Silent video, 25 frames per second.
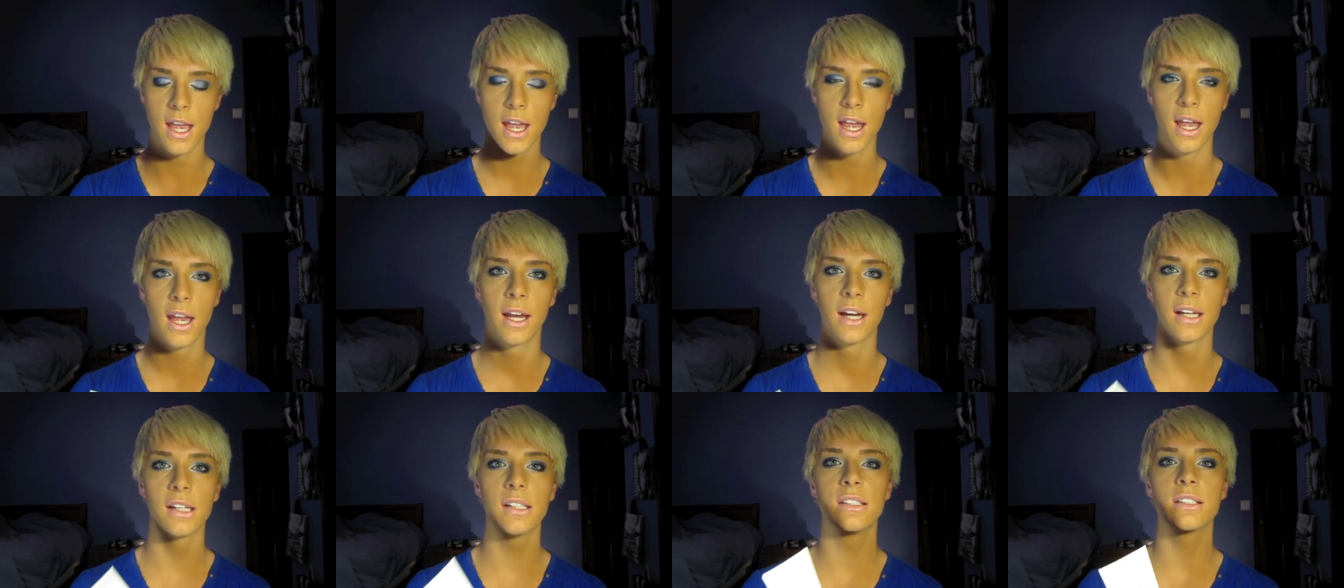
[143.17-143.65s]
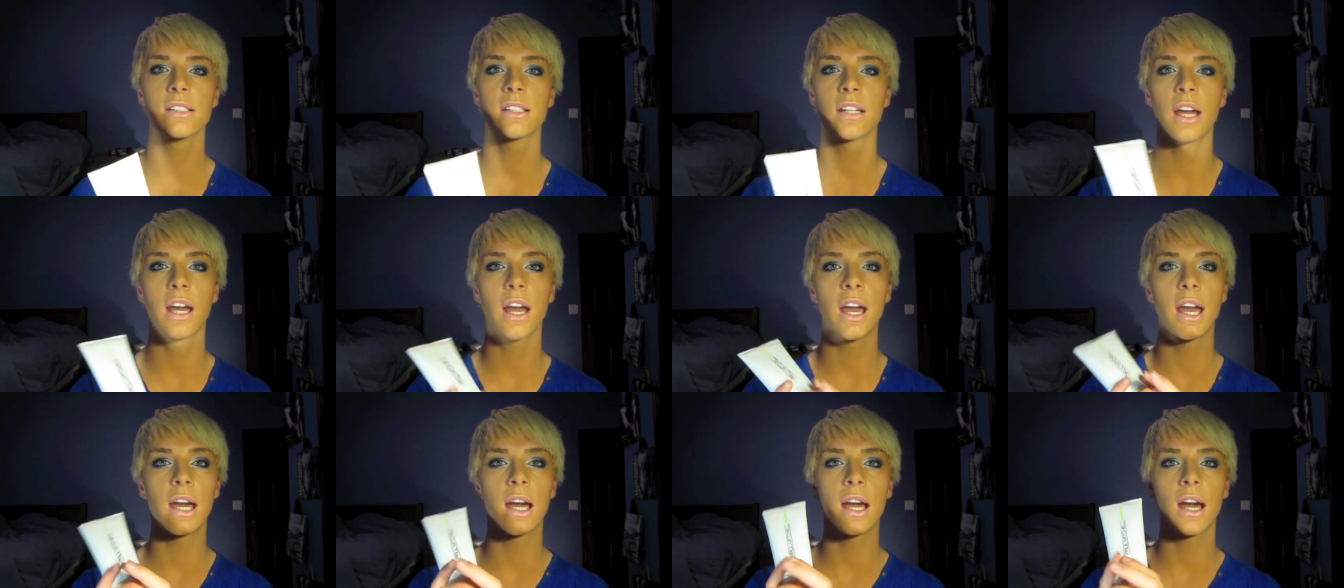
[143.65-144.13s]
And
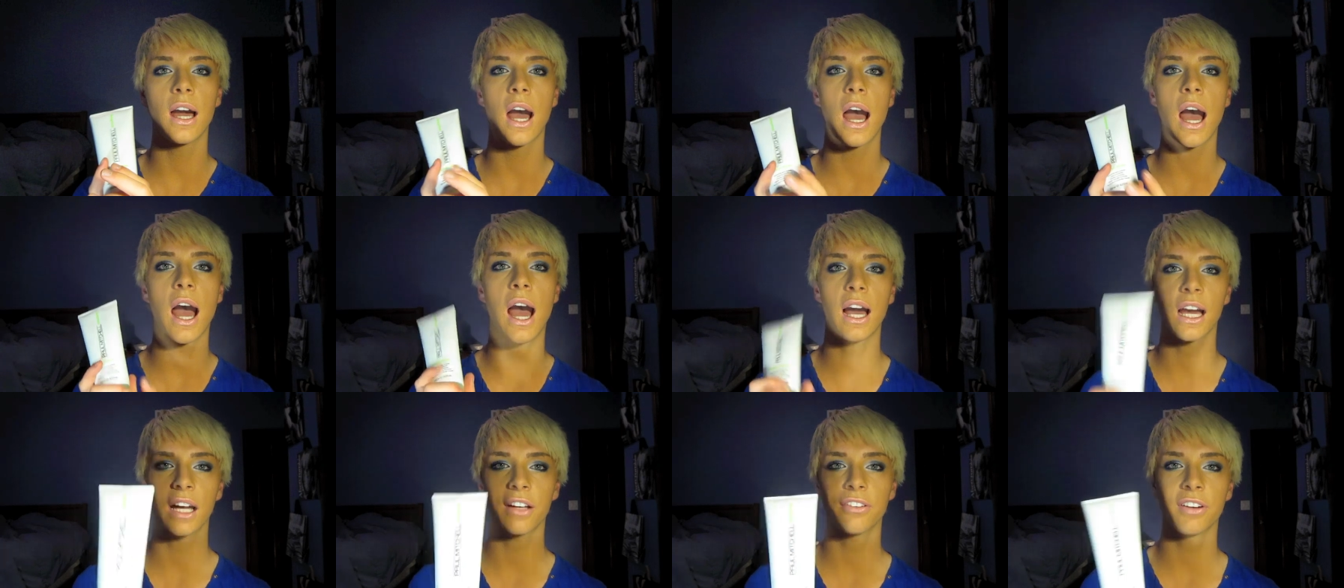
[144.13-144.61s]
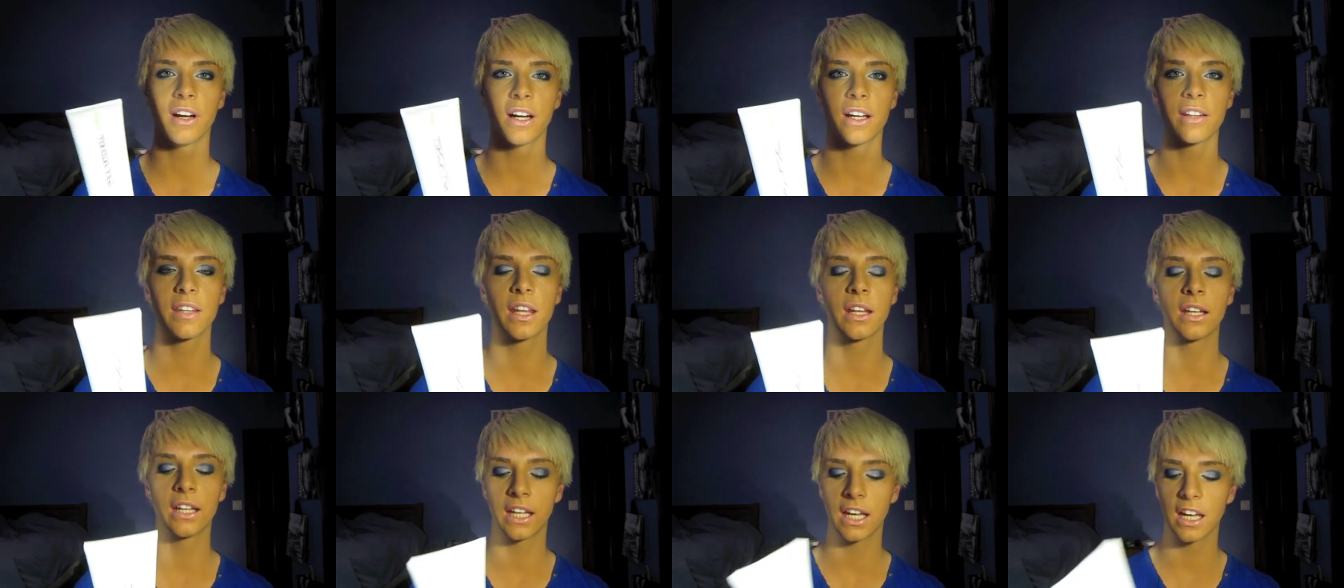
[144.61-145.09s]
I
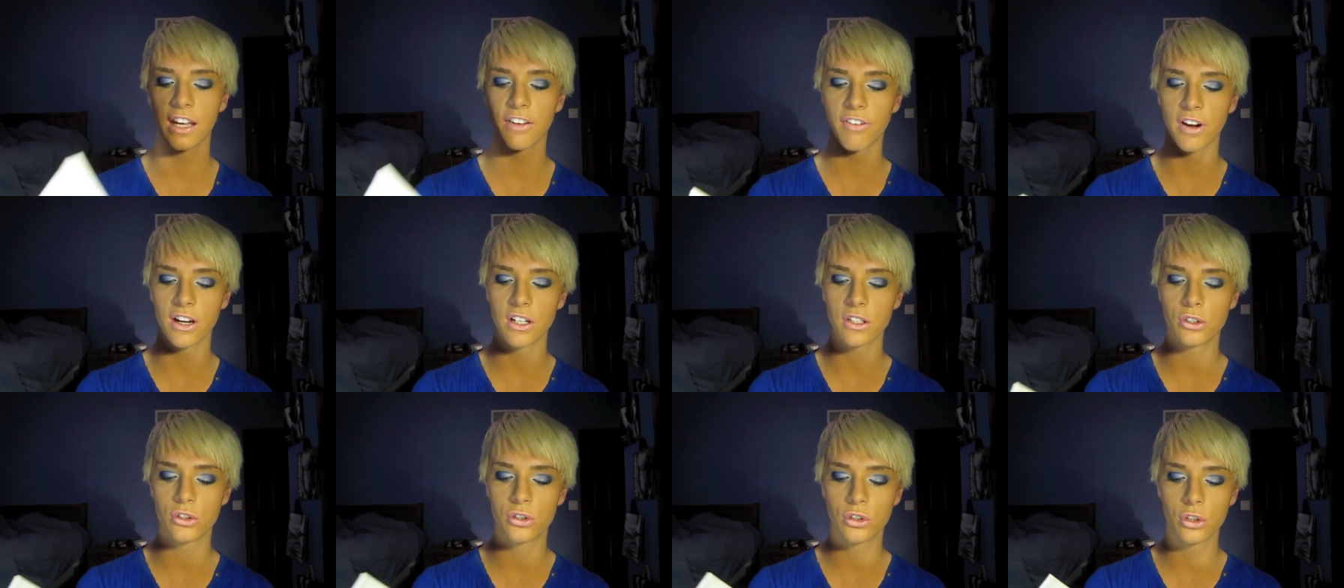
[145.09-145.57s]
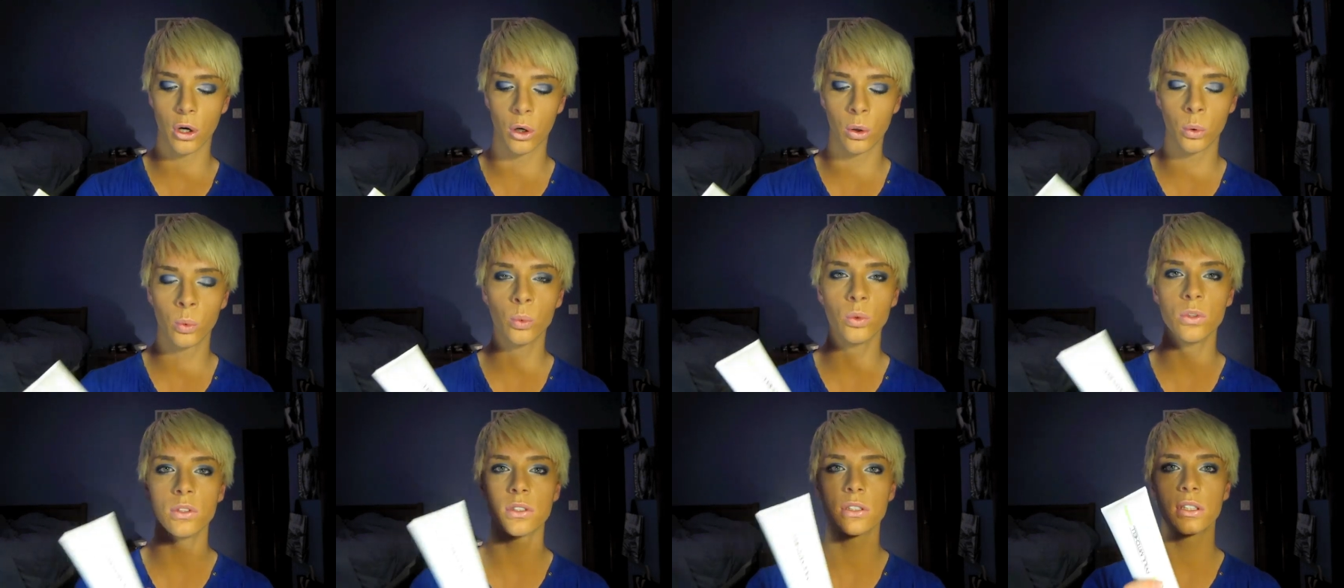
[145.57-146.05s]
find that like if I
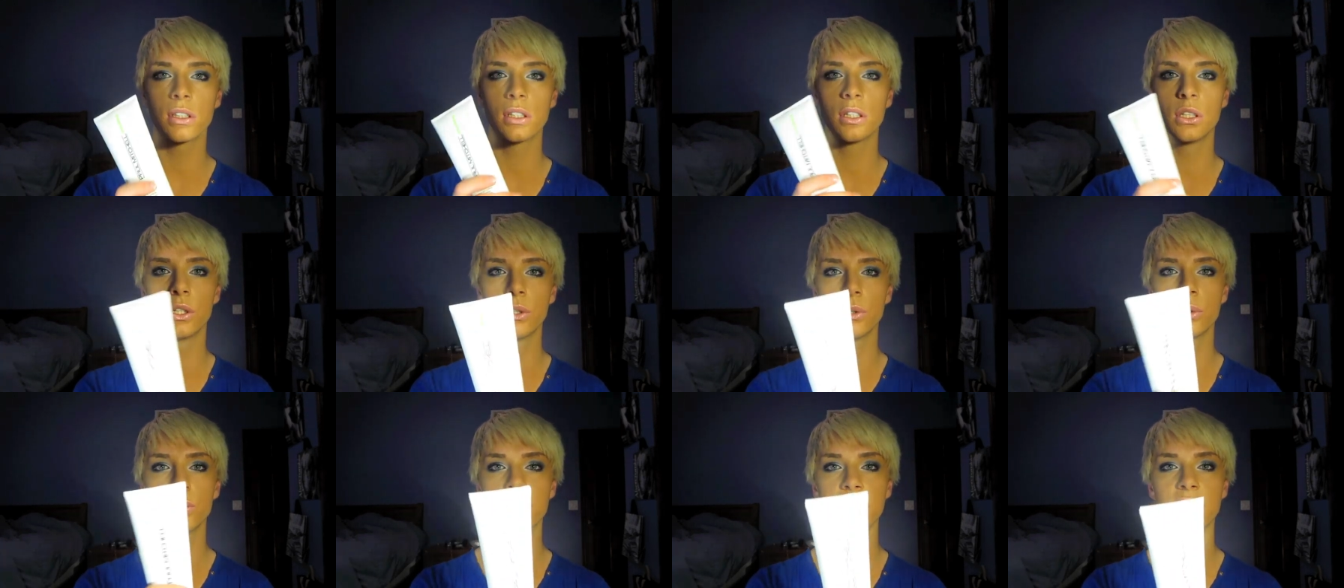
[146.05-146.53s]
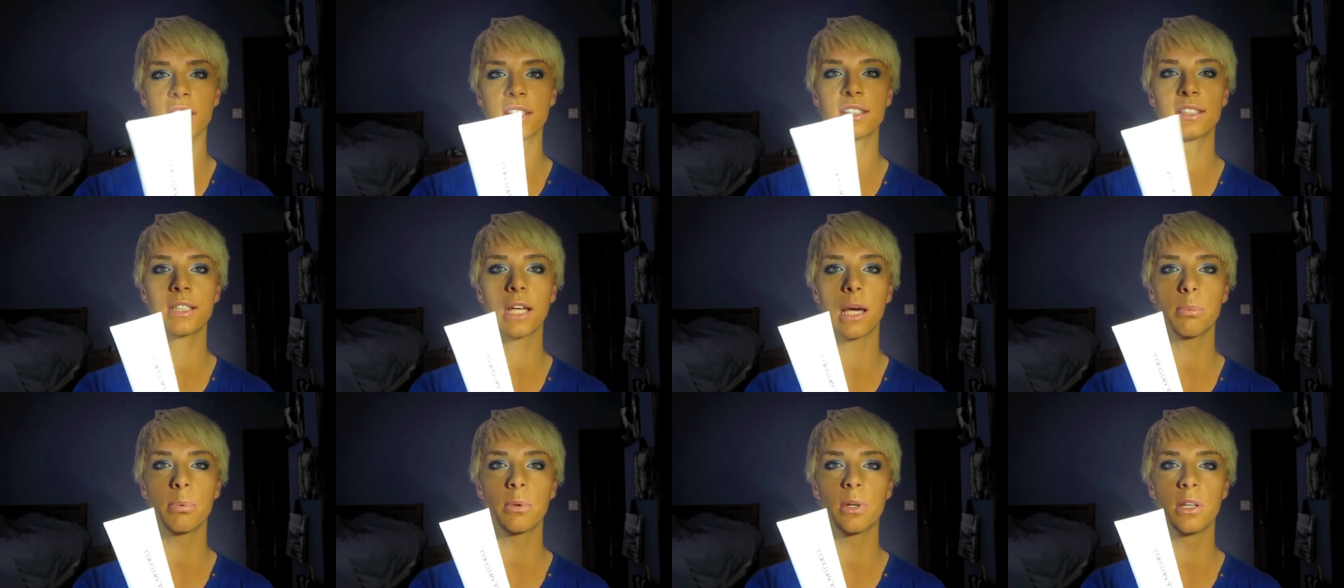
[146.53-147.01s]
don't use this
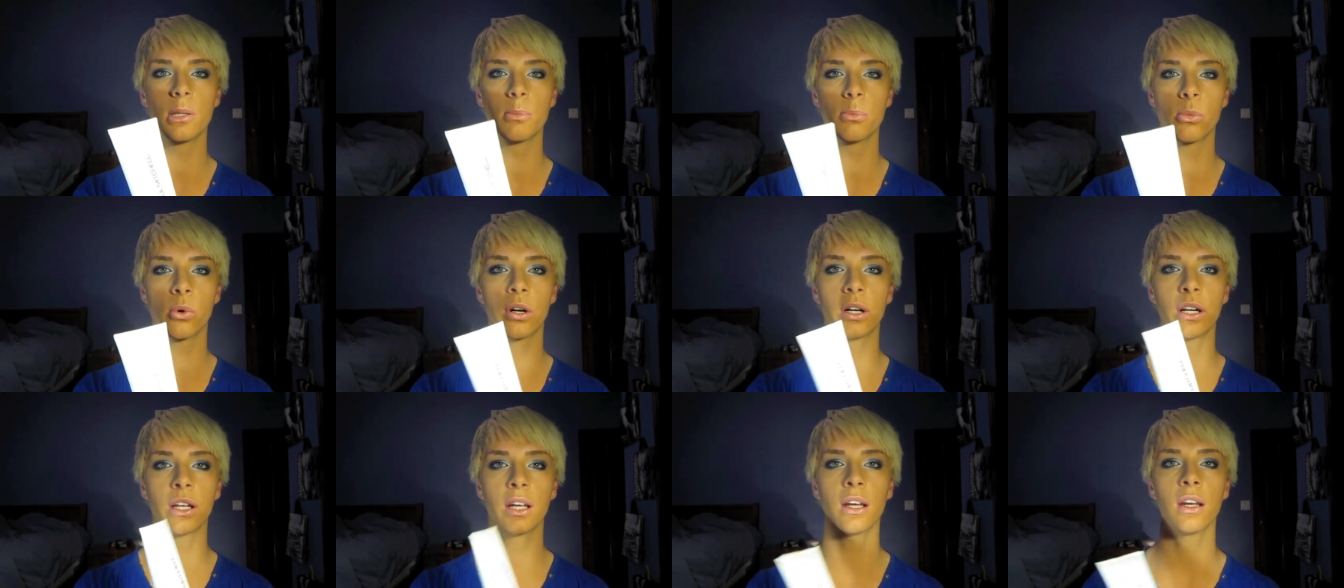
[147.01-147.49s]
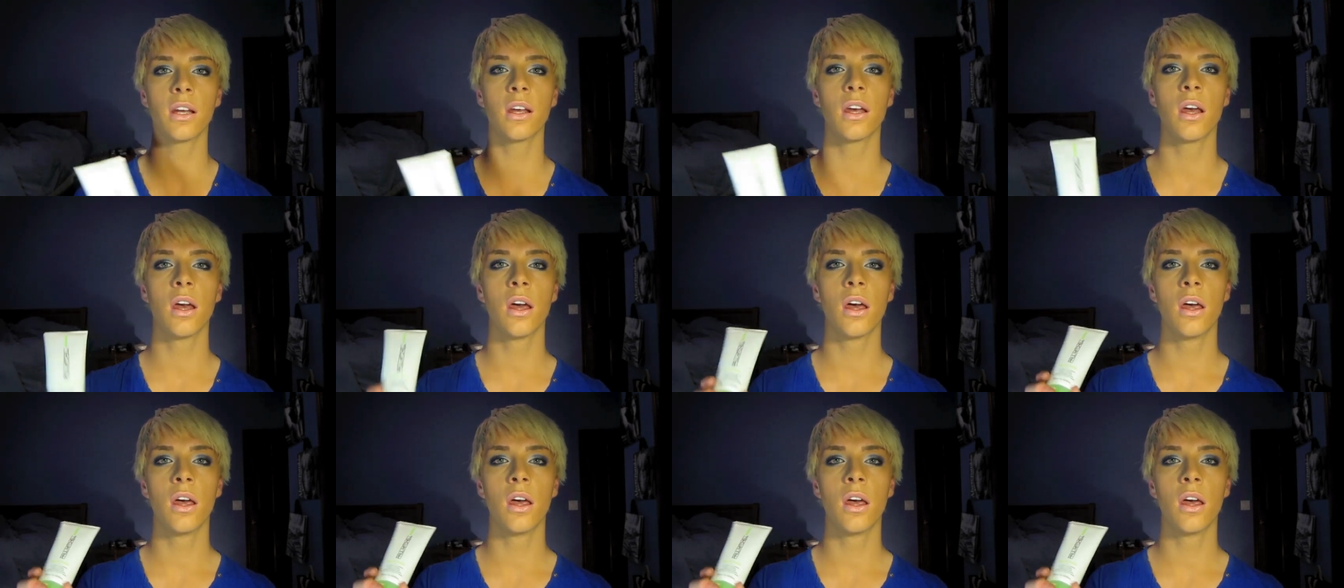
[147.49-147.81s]
step in the morning,